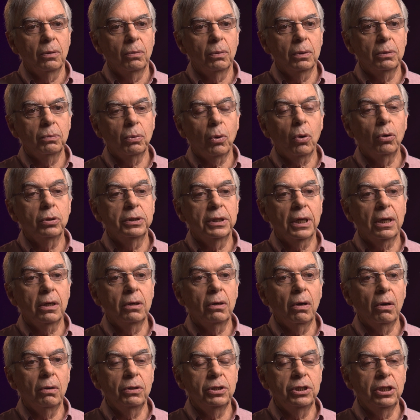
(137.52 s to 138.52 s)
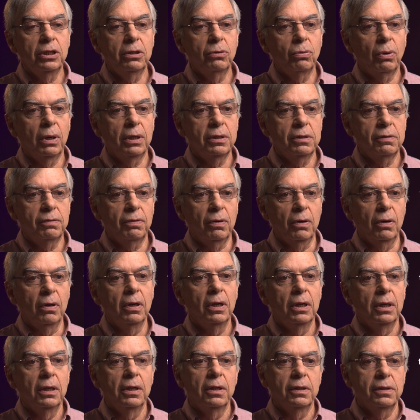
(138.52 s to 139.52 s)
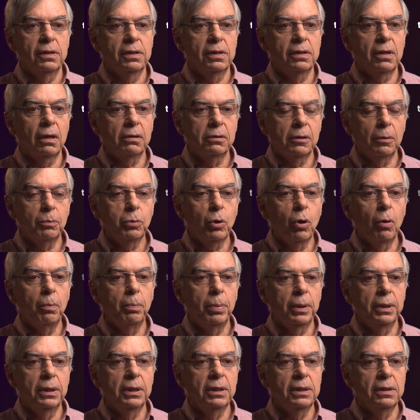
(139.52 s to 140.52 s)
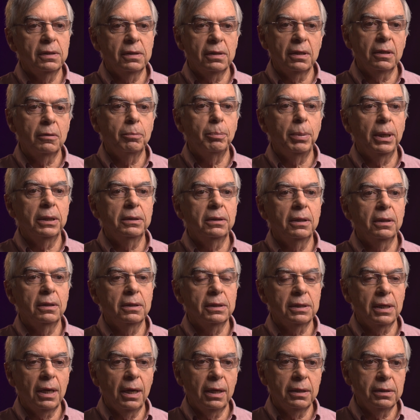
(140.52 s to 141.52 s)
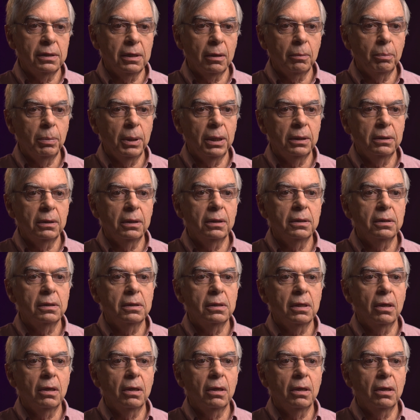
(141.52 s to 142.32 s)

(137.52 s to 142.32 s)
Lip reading: what we call technology transfer. Startup companies, patents, licensing patents.